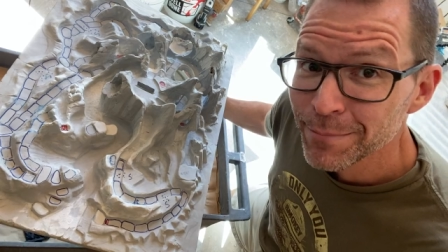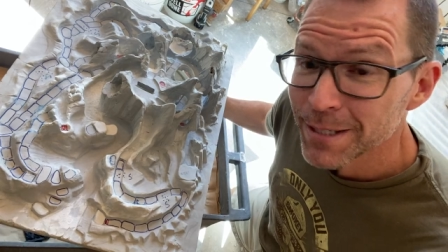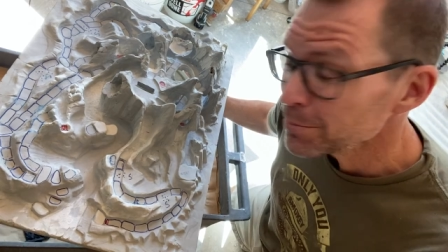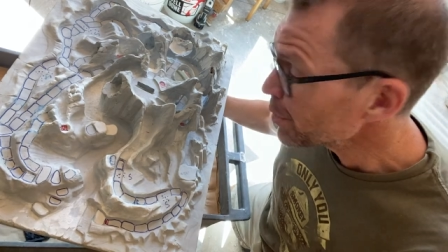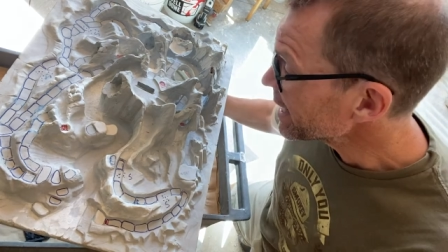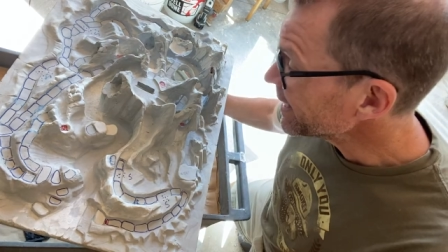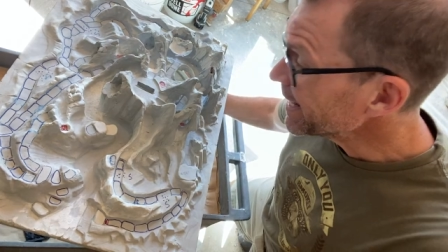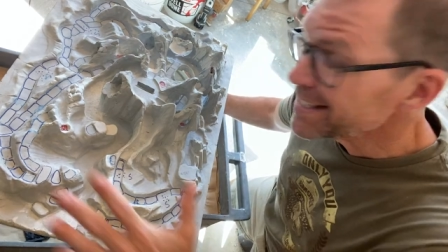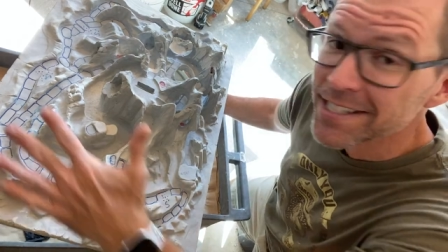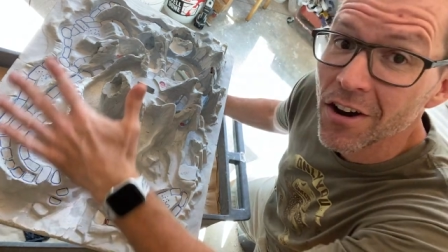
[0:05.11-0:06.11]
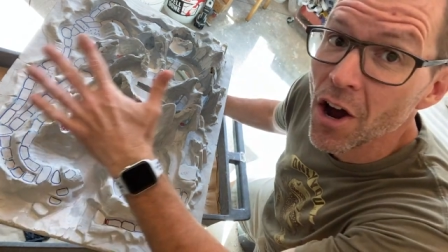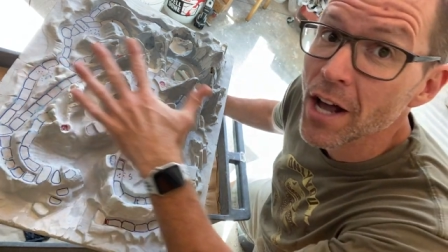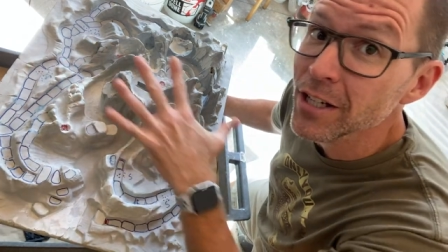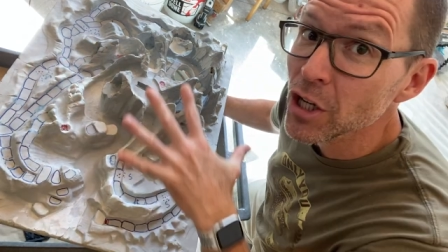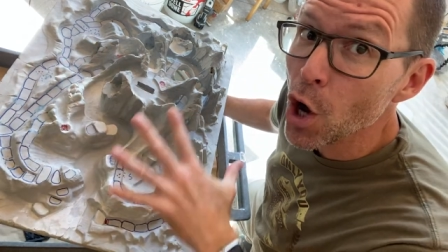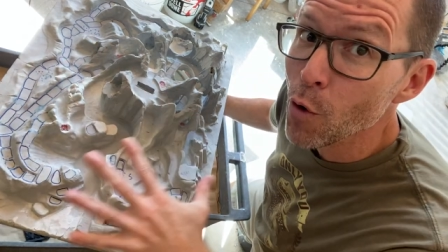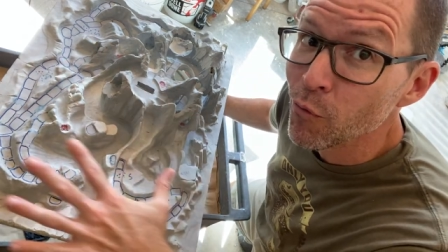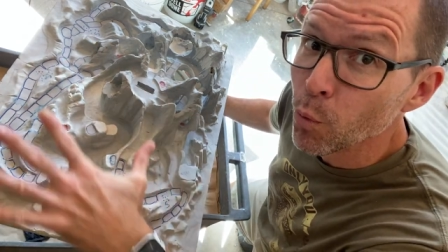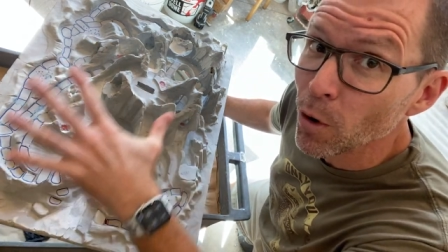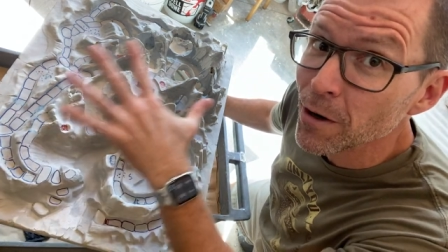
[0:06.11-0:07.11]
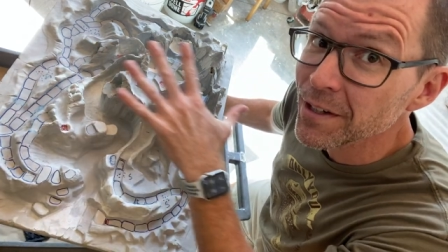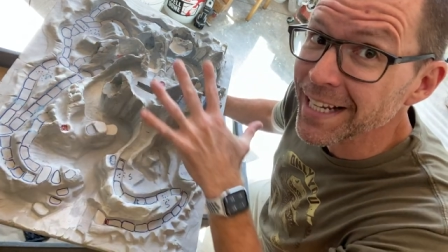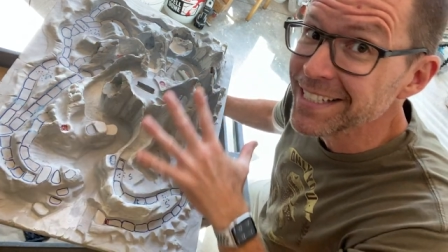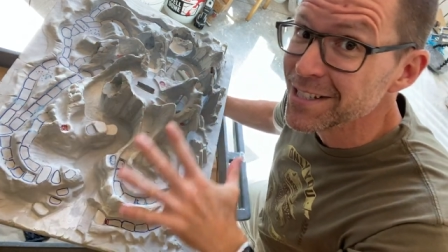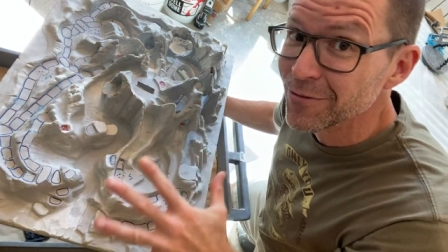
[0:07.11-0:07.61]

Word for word: been putting a ton of work into